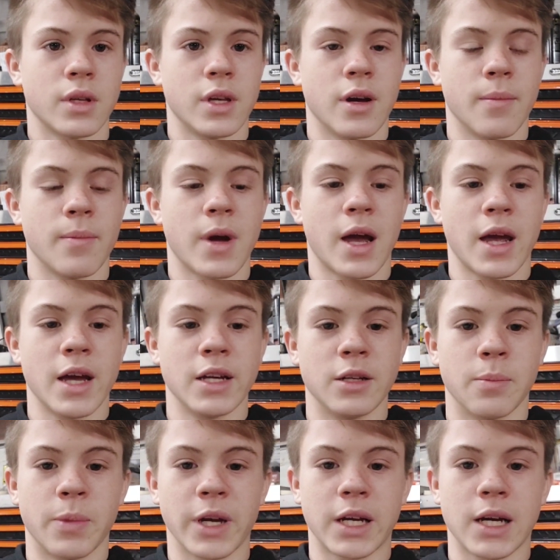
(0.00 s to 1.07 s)
yep, I had to
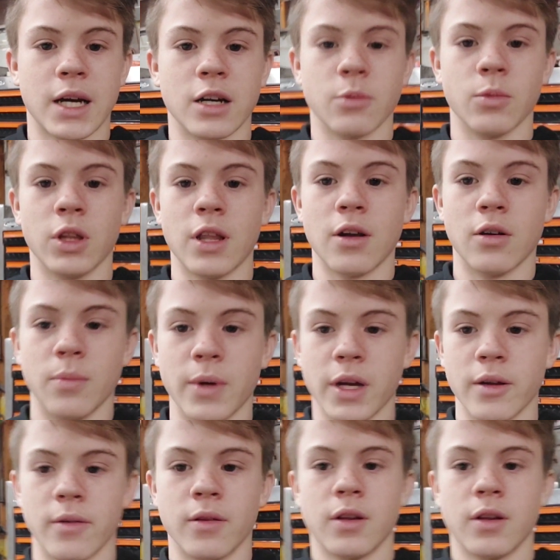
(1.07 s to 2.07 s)
pick on him a little bit